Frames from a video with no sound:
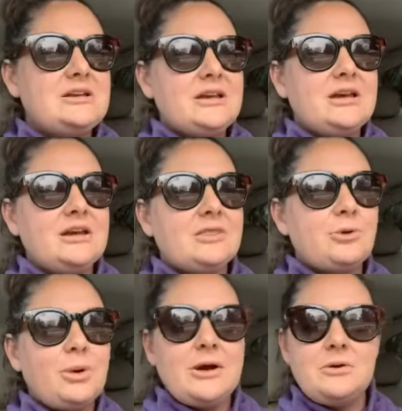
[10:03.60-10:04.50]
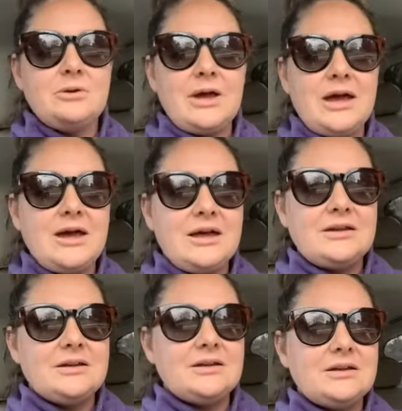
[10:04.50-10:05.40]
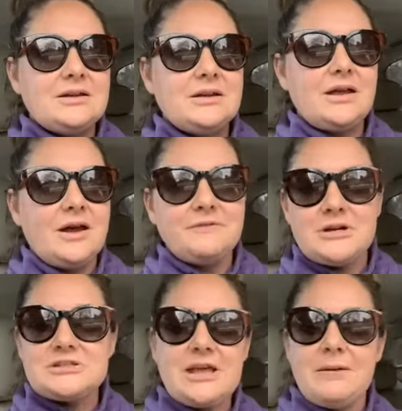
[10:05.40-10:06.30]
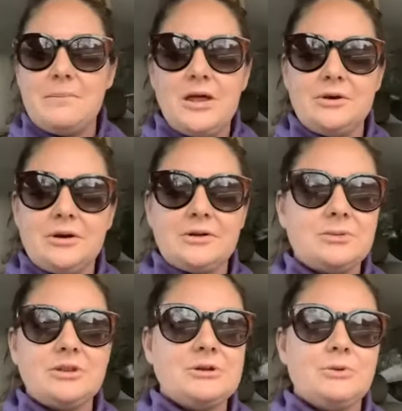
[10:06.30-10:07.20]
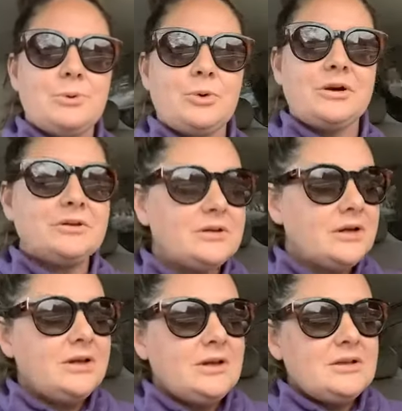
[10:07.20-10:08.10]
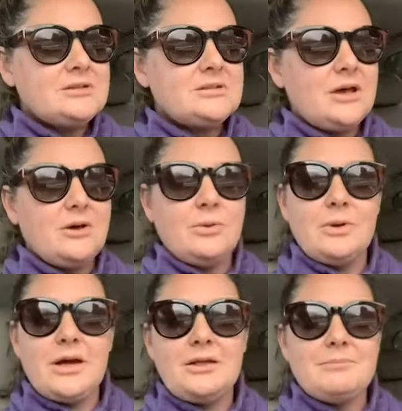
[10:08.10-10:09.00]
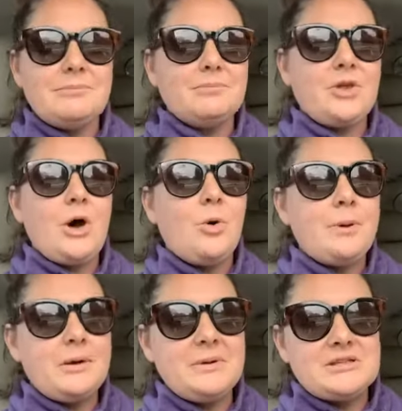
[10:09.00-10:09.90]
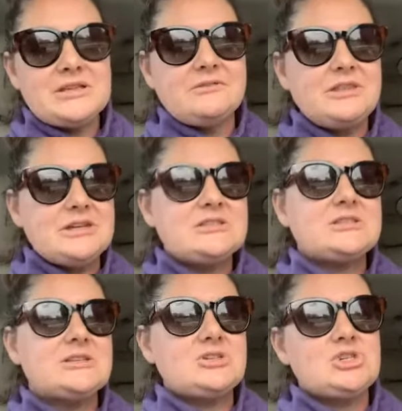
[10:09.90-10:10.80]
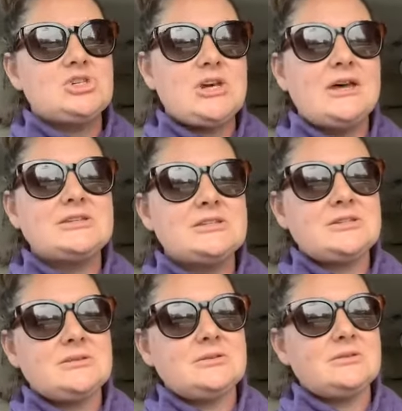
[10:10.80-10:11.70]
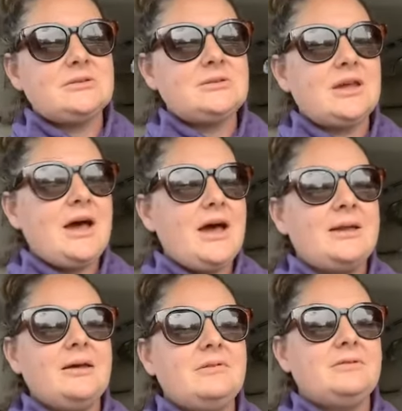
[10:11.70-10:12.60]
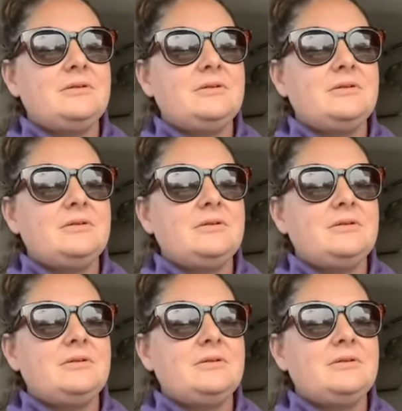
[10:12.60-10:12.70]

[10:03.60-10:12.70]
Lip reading: it thrown at a first-time mother with a newborn. So the whole purpose of this is just to kind of,